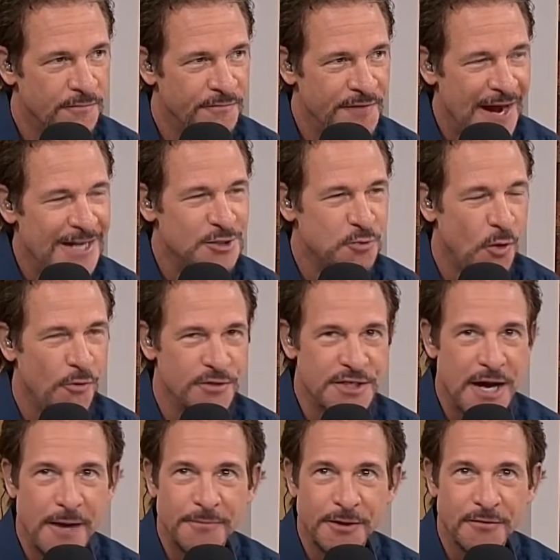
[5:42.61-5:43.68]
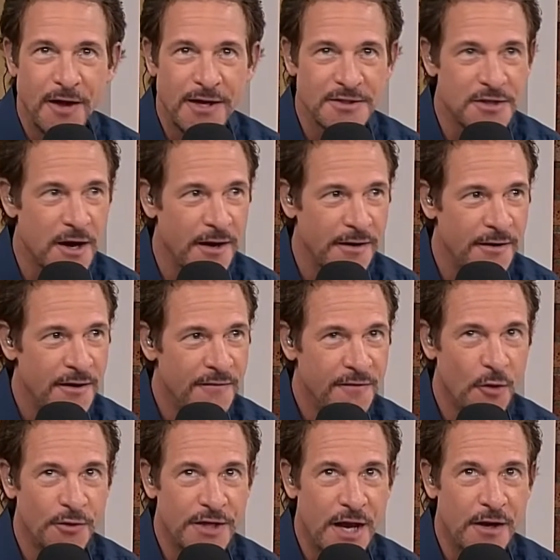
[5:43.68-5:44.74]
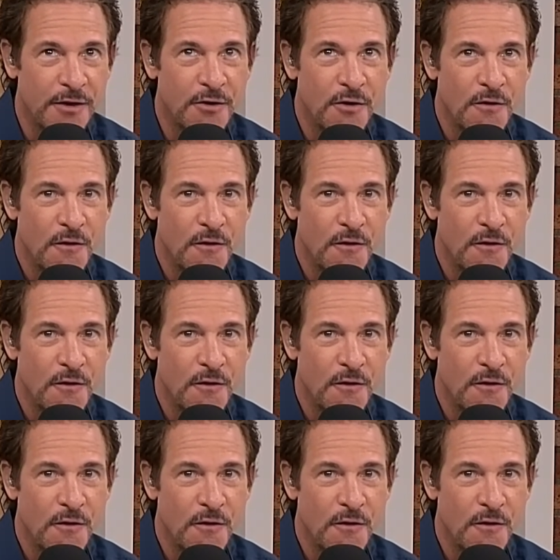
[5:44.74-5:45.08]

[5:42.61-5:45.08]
That's what was happening last night. They were getting...